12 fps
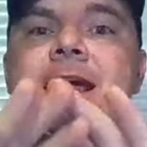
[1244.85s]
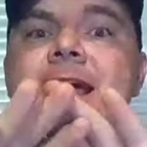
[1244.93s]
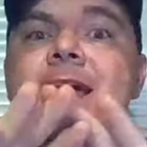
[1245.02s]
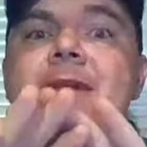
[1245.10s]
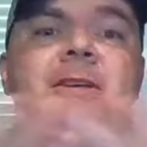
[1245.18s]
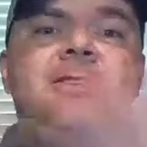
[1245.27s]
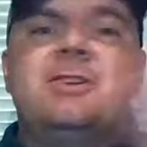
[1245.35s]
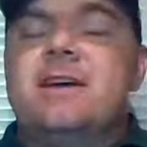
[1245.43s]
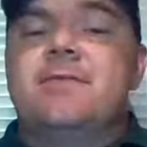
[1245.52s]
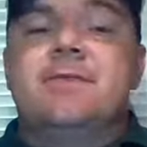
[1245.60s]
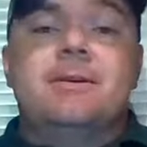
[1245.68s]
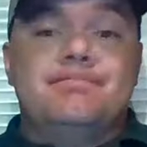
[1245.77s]
and make sure you
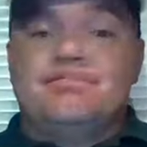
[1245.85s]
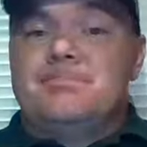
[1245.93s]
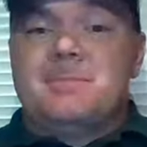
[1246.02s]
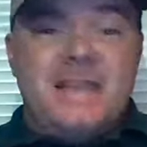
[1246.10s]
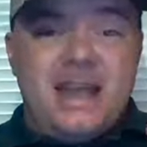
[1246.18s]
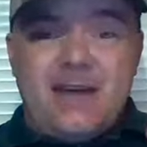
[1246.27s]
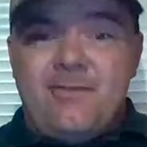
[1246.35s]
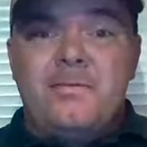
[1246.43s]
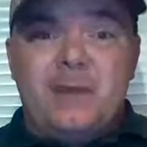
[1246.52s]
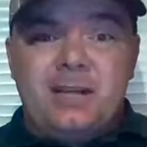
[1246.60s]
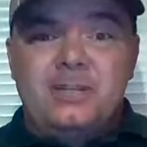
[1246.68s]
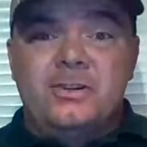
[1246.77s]
have a never
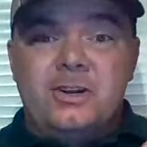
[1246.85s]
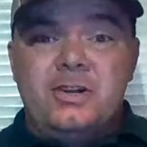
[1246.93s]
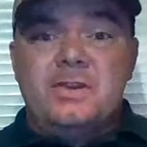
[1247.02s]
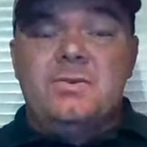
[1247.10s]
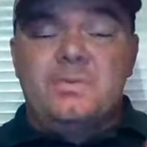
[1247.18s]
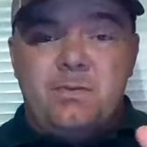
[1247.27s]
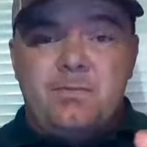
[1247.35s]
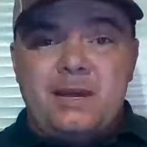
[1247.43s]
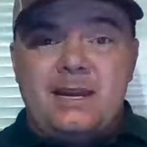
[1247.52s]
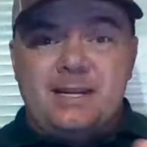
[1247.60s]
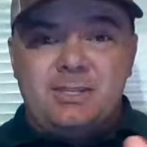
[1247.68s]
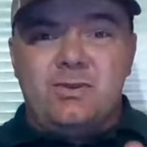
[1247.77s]
make sure you
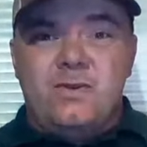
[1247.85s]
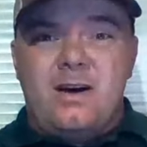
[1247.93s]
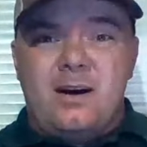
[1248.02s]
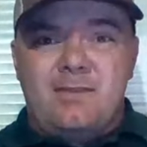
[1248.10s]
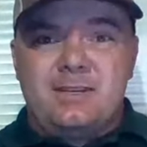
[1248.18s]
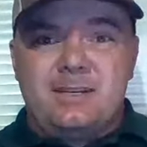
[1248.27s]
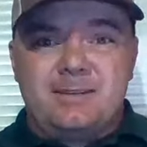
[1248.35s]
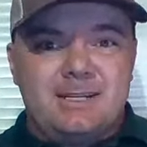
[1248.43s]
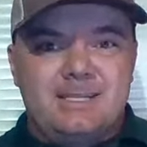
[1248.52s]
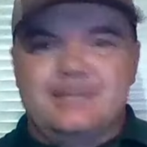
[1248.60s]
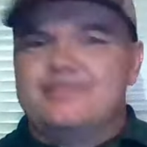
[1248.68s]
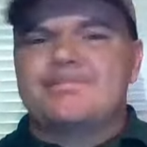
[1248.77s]
repeat it too often
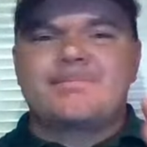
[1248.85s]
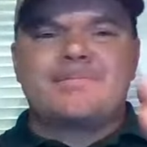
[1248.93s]
because